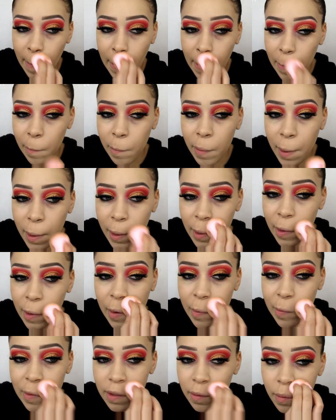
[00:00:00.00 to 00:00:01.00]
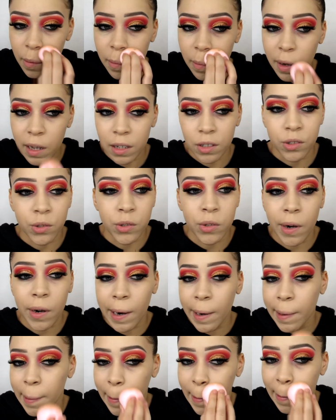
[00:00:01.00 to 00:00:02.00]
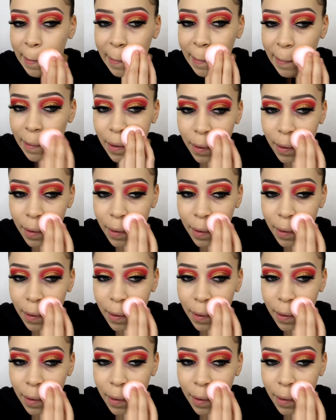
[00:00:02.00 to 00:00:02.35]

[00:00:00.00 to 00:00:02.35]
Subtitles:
it's picking up some of my dryness